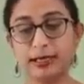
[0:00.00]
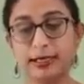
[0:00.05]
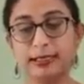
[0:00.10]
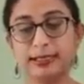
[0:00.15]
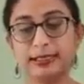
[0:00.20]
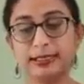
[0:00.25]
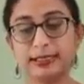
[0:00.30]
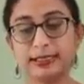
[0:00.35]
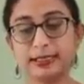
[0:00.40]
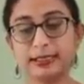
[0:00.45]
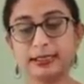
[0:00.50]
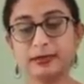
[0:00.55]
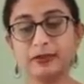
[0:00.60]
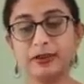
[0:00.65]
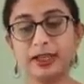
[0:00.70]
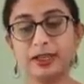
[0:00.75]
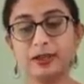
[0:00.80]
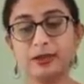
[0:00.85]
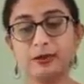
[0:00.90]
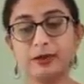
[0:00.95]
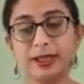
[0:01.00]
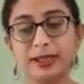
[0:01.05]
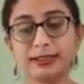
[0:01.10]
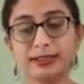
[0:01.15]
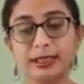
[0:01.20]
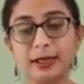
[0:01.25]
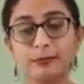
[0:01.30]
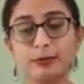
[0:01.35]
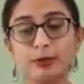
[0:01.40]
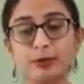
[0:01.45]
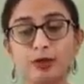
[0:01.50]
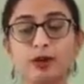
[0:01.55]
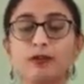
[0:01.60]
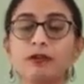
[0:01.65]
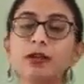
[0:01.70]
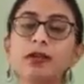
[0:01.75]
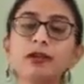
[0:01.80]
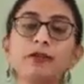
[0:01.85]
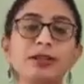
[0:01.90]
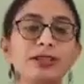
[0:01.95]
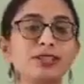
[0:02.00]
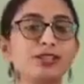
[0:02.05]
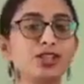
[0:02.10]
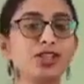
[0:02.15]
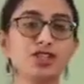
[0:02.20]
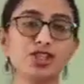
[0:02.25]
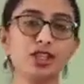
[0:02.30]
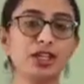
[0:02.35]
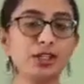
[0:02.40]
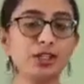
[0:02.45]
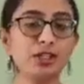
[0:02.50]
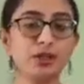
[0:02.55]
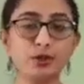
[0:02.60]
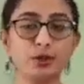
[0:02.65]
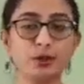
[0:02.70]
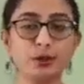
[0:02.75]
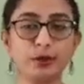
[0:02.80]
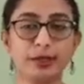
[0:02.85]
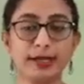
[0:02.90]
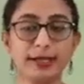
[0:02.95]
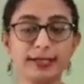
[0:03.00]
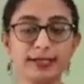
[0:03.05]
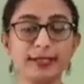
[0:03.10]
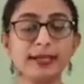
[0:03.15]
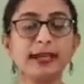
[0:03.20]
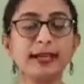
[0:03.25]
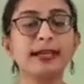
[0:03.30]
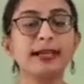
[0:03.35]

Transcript: This is a very good example of a restriction endonuclease.